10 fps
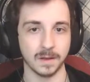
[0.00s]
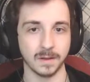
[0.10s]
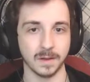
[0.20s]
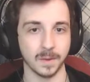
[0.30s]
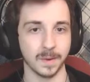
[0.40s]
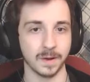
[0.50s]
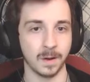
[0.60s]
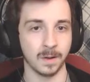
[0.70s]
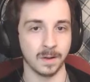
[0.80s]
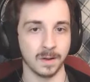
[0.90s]
I went
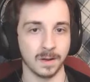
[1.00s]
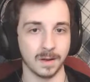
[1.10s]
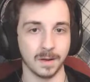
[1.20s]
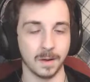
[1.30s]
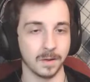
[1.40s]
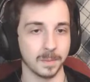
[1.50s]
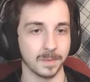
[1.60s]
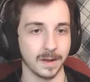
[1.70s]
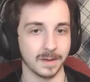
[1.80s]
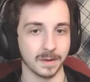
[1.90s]
all on a
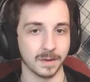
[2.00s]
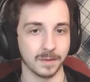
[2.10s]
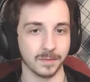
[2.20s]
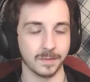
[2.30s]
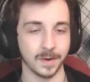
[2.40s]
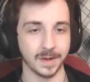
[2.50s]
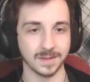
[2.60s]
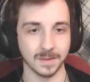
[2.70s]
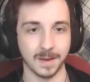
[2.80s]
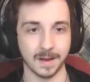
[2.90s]
plan that could have very
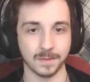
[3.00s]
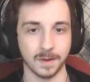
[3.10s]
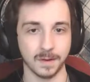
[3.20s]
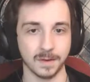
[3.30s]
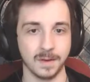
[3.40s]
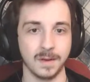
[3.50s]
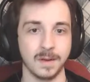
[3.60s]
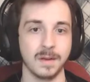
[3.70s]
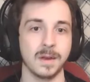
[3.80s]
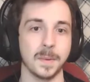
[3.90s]
easily backfired.
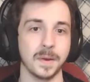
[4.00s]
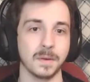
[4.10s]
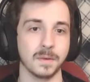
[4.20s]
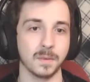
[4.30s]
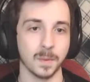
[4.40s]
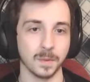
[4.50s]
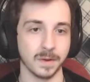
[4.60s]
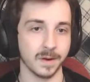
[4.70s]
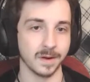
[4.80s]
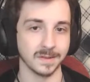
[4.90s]
I mean, what were
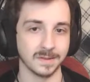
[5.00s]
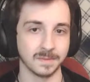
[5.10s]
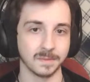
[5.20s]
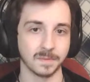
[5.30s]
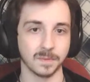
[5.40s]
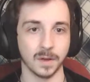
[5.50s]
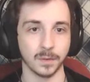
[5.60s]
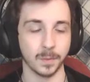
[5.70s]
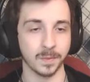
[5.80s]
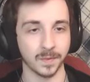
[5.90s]
the odds? A
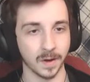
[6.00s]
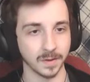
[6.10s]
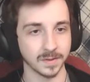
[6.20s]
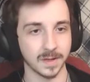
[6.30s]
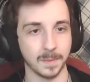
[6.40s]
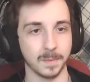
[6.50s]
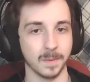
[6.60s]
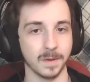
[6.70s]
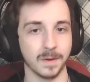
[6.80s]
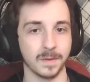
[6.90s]
group of fighters
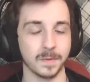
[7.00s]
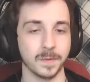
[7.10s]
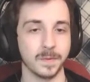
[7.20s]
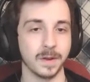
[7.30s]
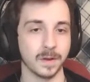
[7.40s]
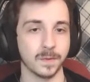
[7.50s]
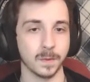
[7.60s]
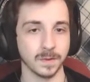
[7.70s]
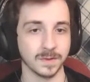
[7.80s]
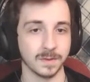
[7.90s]
capable enough of defeating a
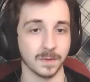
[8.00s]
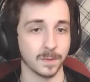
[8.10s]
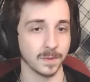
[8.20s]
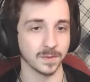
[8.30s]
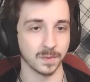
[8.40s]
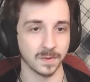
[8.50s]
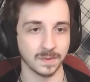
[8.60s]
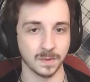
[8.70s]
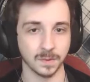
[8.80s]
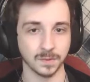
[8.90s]
fort's worth
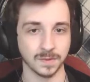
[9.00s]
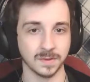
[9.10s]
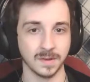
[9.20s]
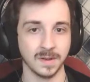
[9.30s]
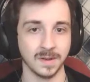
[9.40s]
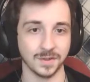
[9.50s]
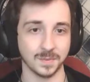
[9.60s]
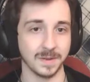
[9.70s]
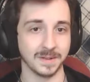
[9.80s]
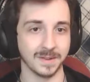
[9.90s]
of soldiers
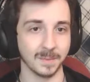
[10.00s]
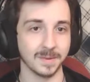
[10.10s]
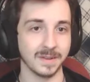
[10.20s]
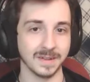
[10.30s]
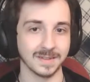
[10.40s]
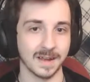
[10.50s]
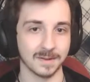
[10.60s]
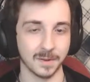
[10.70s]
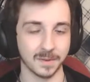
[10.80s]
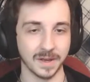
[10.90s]
just being dumped to the
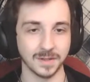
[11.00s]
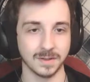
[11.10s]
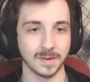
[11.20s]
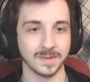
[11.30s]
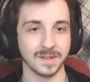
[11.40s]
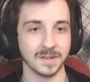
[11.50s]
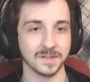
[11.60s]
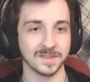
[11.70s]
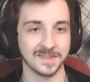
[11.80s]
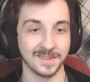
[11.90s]
exact location that I was
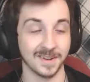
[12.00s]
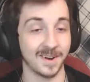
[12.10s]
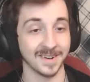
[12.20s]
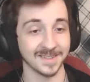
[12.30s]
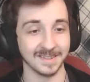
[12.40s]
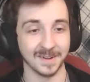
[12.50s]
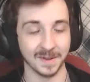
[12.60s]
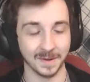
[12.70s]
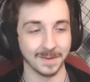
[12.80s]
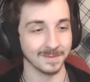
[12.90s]
stationed? Honestly,
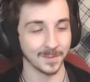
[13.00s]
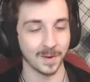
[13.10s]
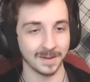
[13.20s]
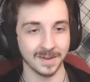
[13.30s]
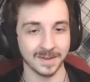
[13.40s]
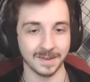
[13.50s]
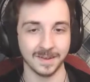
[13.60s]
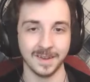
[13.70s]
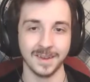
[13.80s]
though, I'm quite lucky.